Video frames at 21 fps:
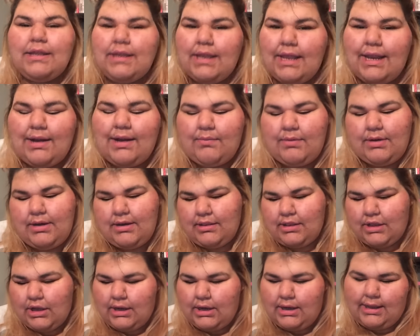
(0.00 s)
And I want to
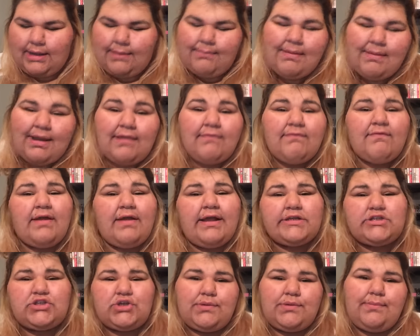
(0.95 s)
start like
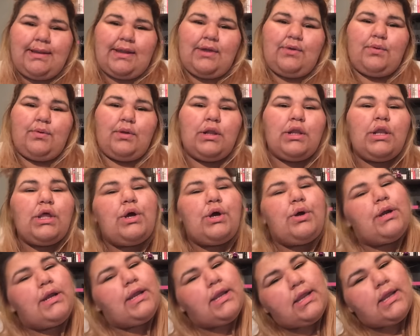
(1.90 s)
manufacturing my own
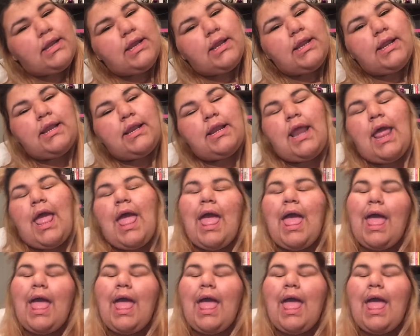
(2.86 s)
clothing